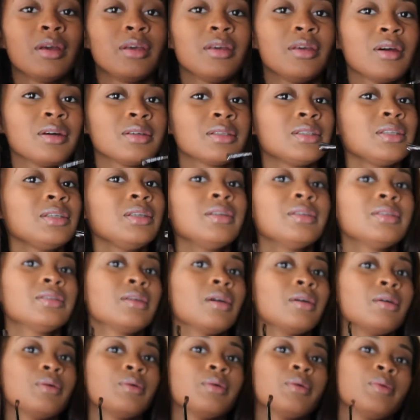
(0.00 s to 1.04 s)
Y'all see this
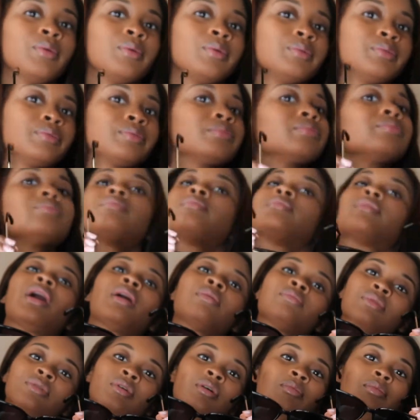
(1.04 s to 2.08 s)
gold?
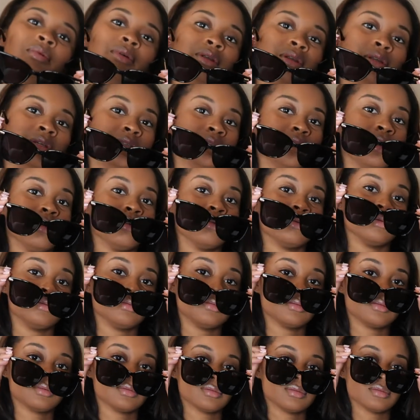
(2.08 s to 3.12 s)
I'm just gonna put these
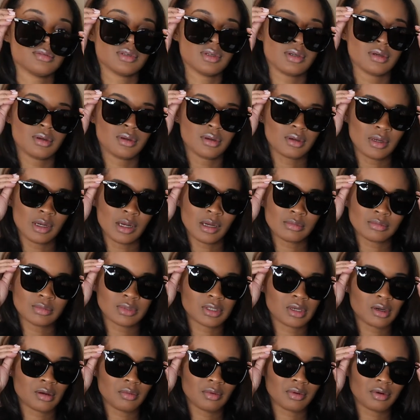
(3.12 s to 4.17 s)
on. I'm
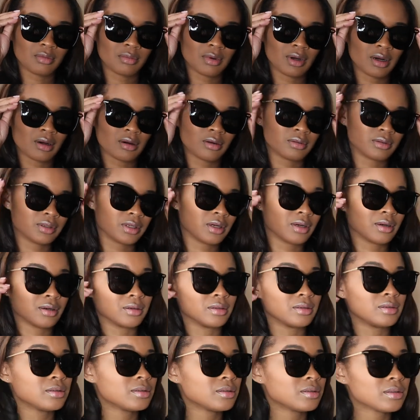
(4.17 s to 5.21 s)
just gonna put them on,
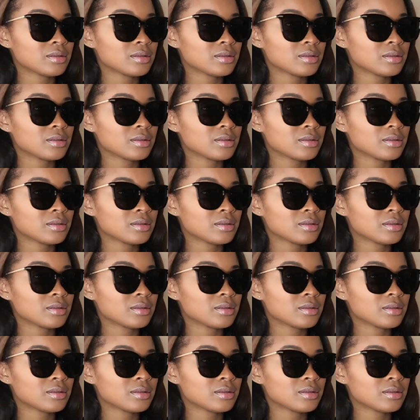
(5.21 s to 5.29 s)
y'all.